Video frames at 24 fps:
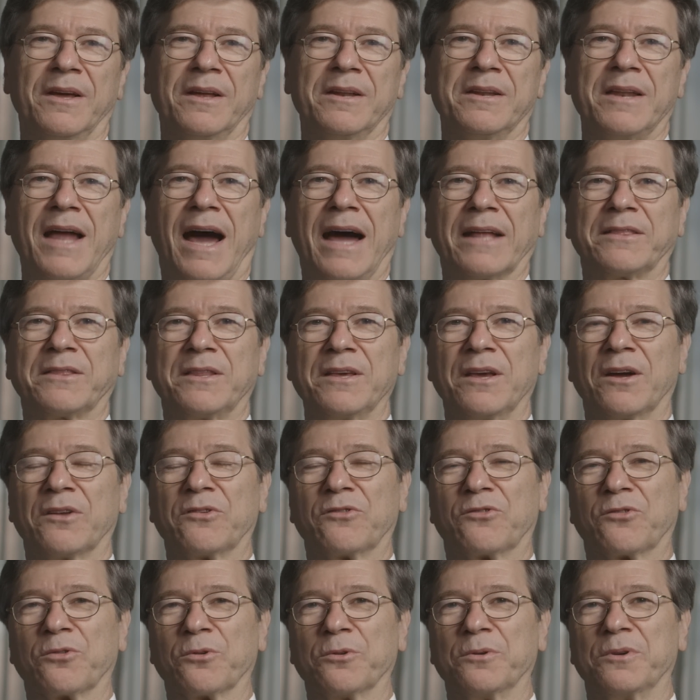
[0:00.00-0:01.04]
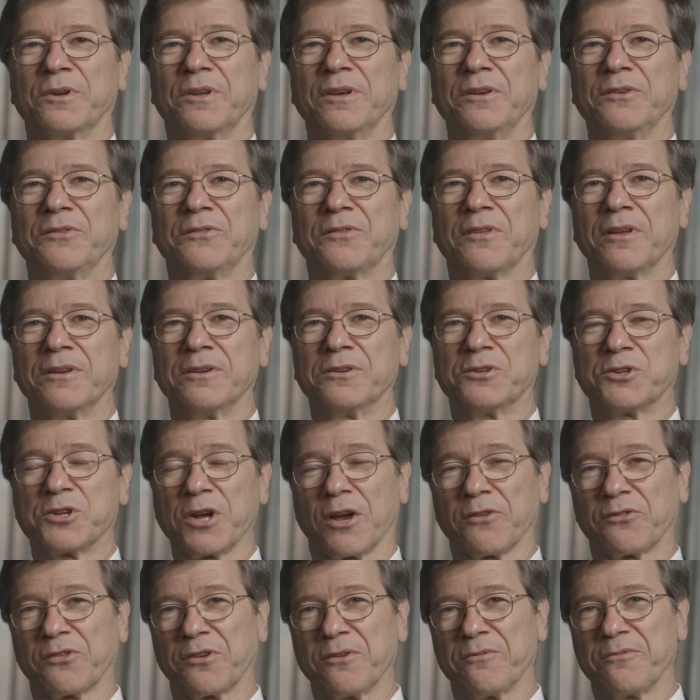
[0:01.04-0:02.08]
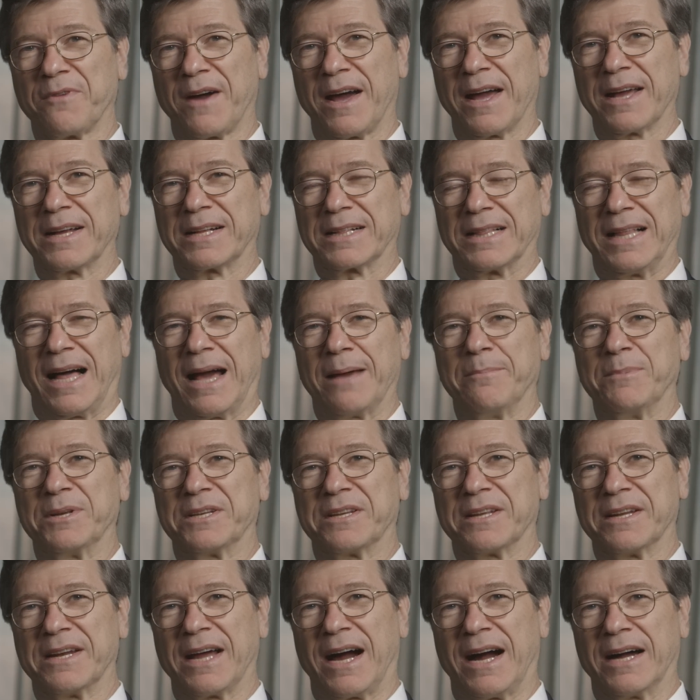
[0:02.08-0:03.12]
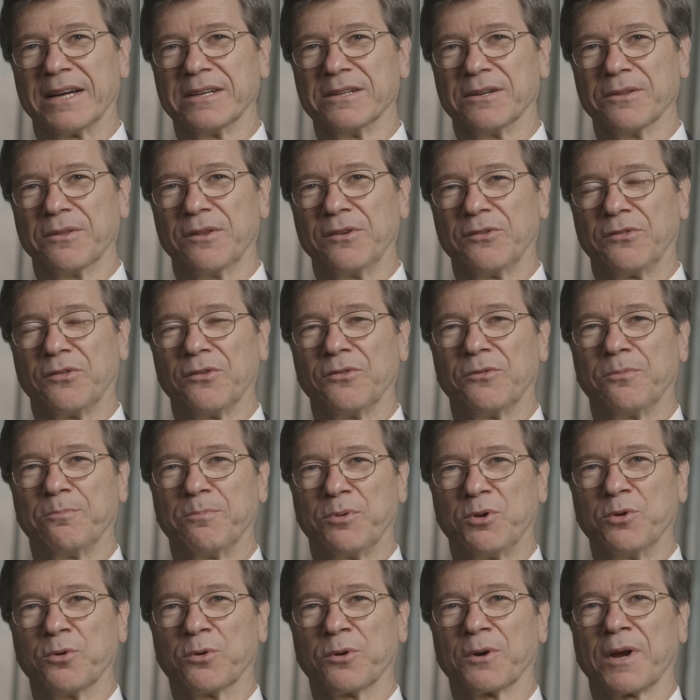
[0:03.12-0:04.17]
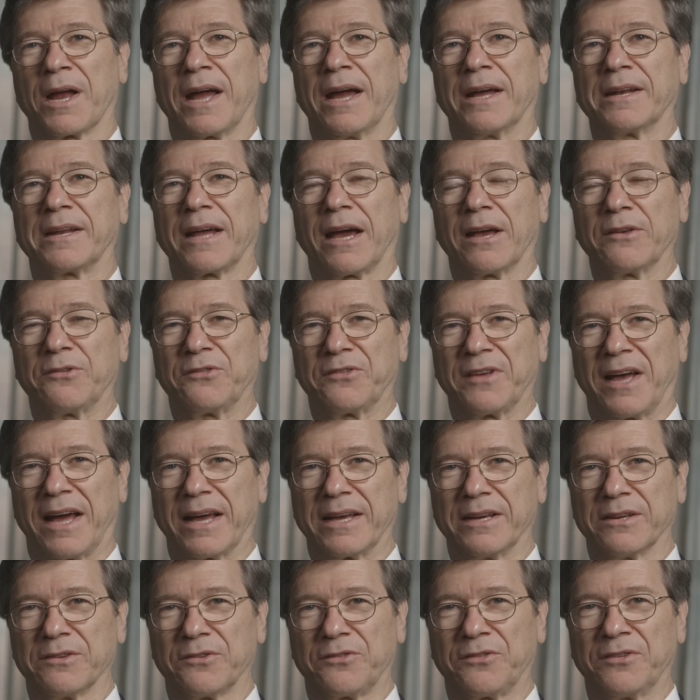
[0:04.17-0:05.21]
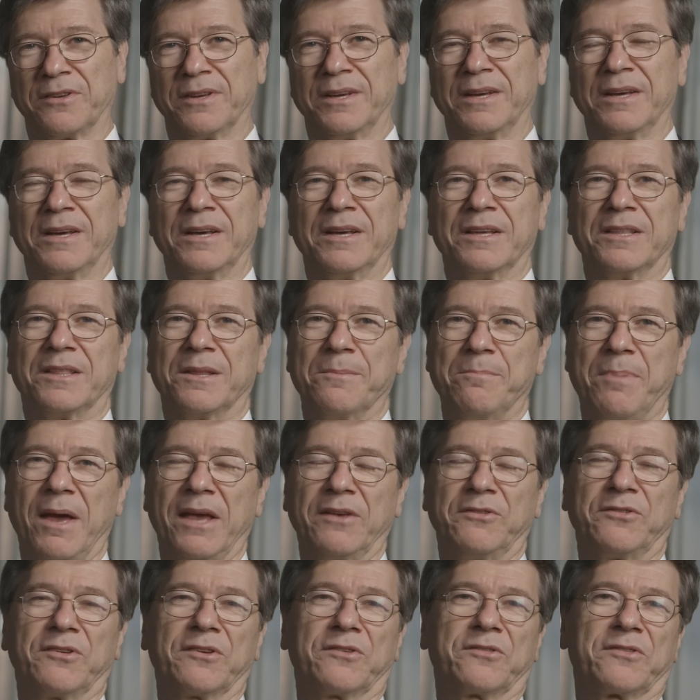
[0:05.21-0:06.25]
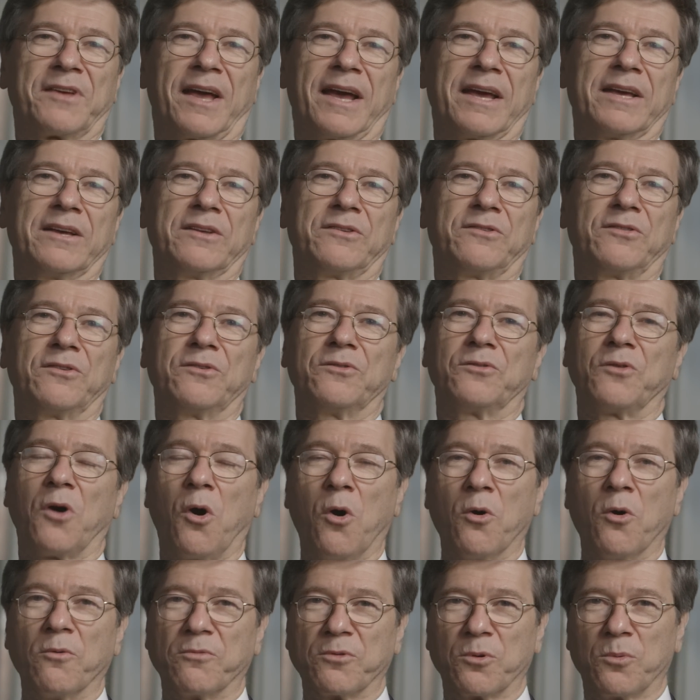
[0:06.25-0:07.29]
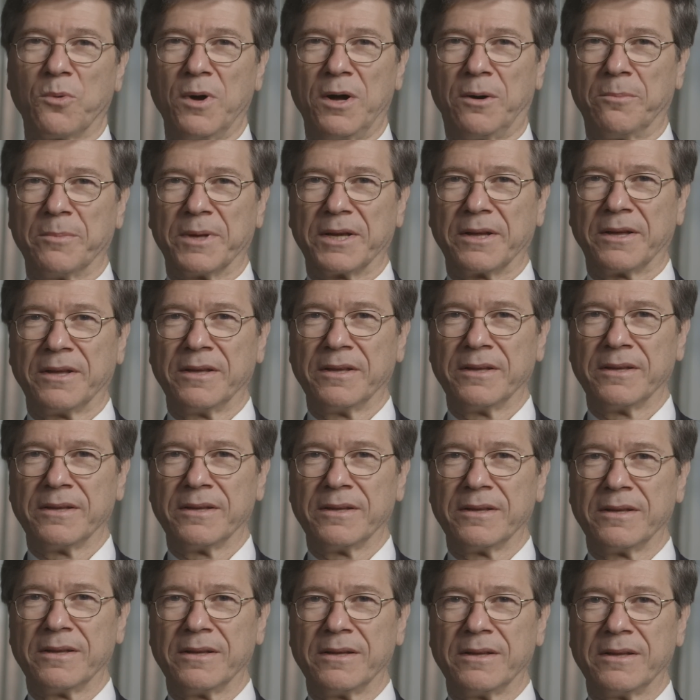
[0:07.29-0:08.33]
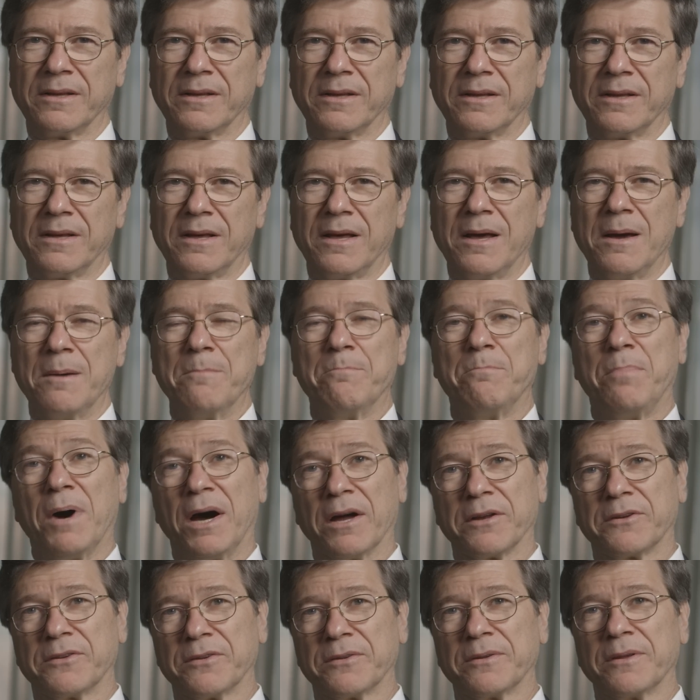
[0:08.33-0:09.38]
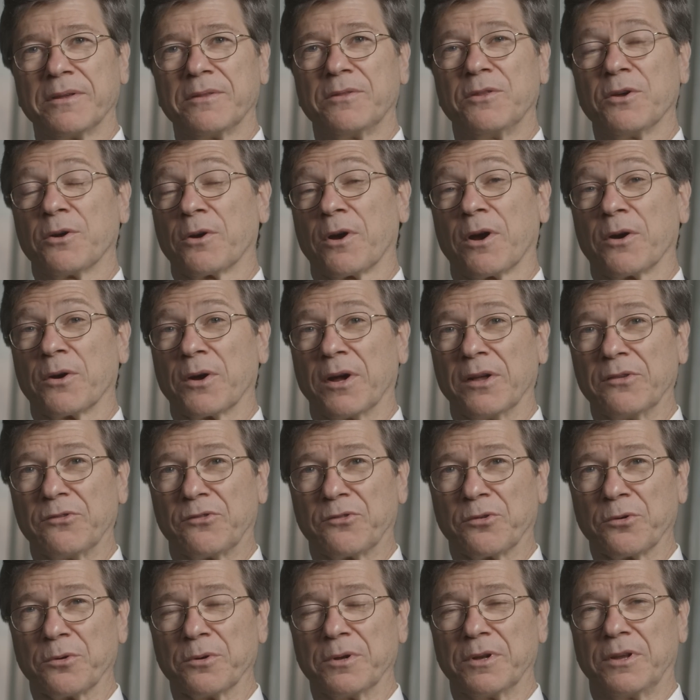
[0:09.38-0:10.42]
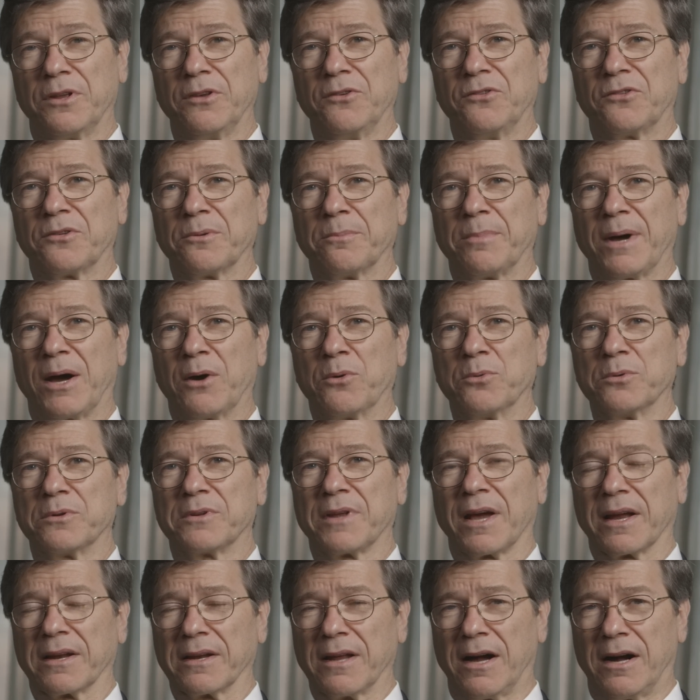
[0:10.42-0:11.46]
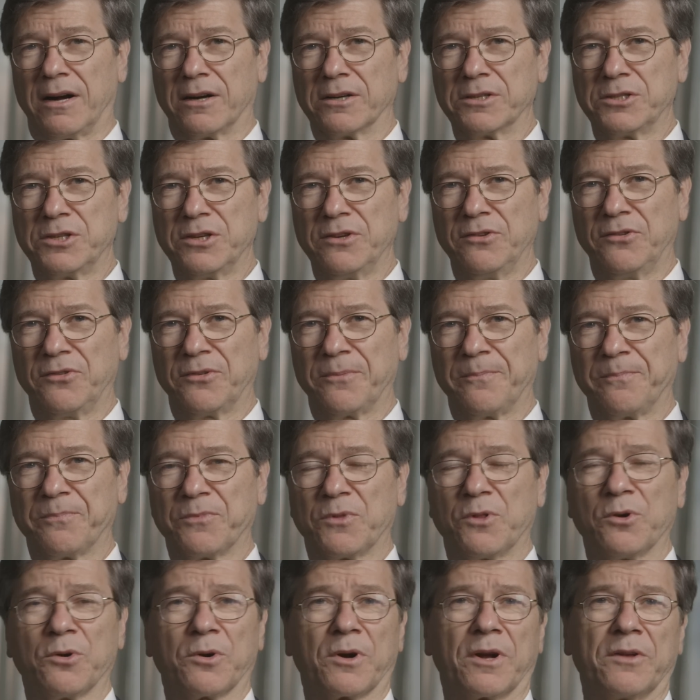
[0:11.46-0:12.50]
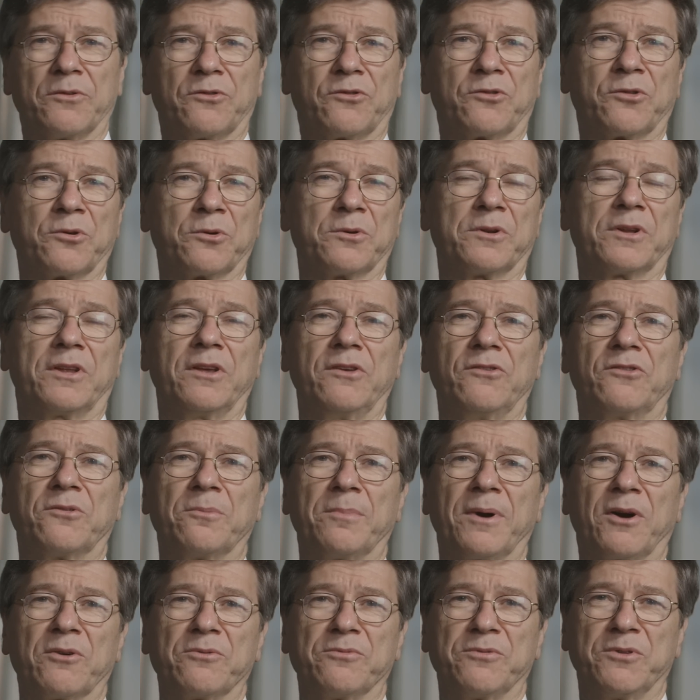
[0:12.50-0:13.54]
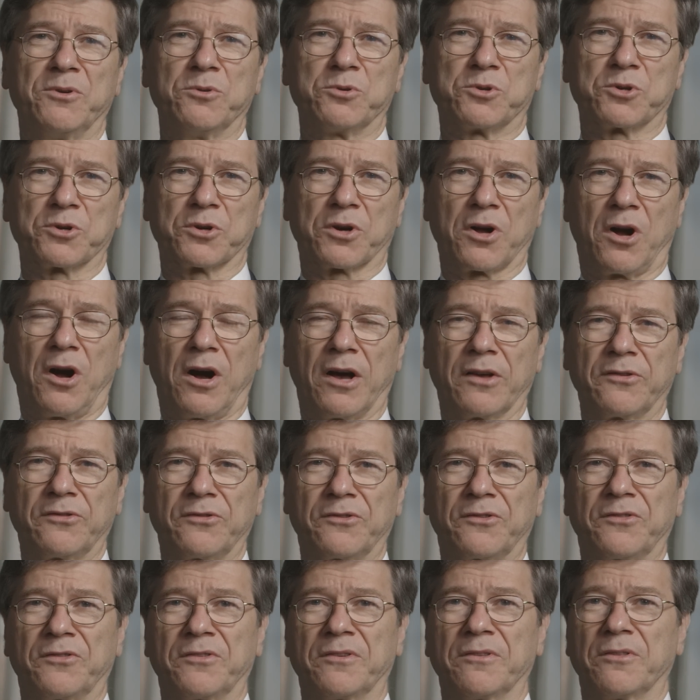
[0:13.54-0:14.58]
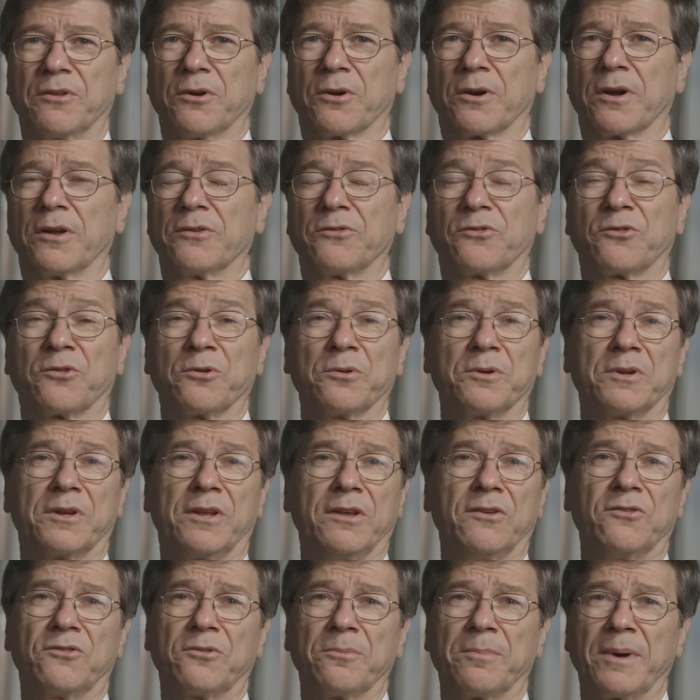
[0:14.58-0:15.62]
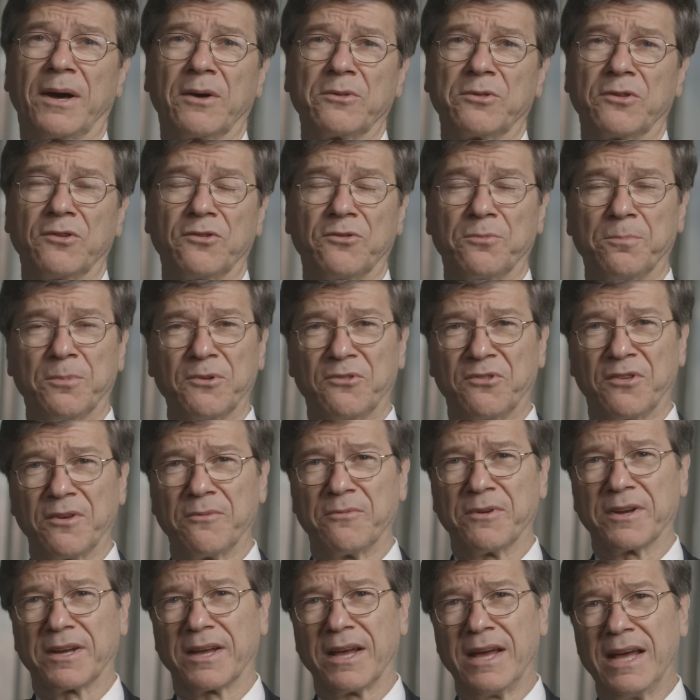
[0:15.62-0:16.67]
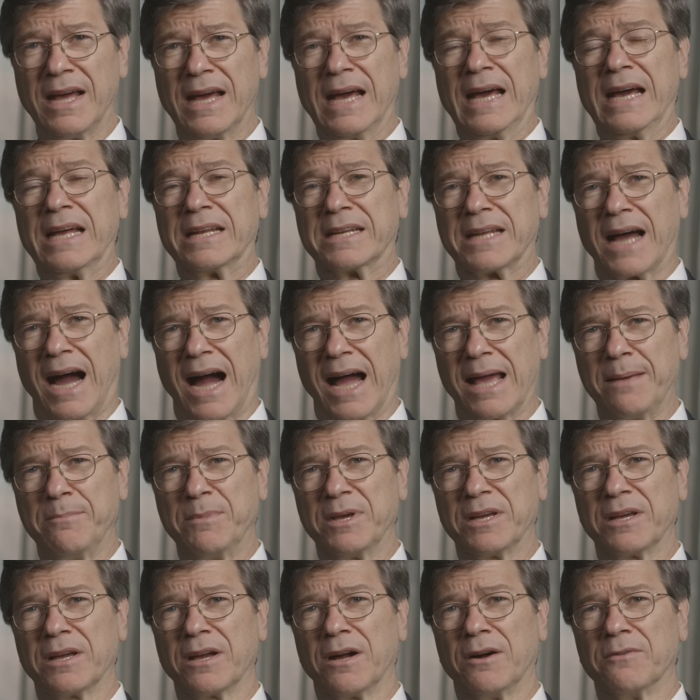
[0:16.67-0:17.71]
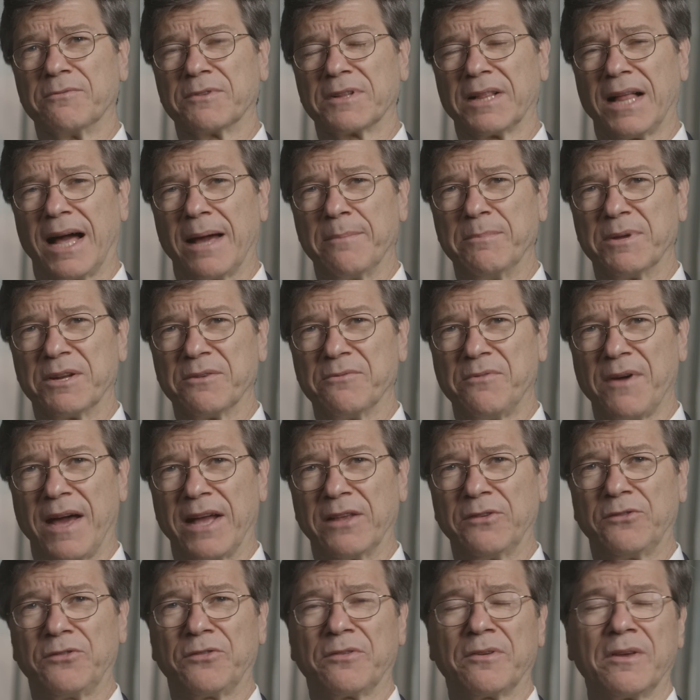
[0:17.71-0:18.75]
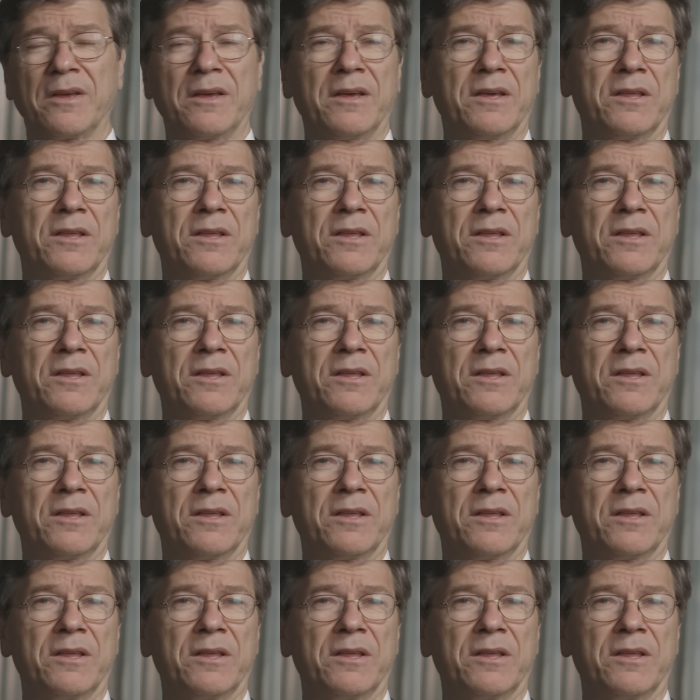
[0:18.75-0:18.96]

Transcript: Not the uncertainties that justify climate denial. This is pure anti-science. The basic science is overwhelming. But there are uncertainties about technologies. There are uncertainties about future costs. There are uncertainties about the specific timing of climate events.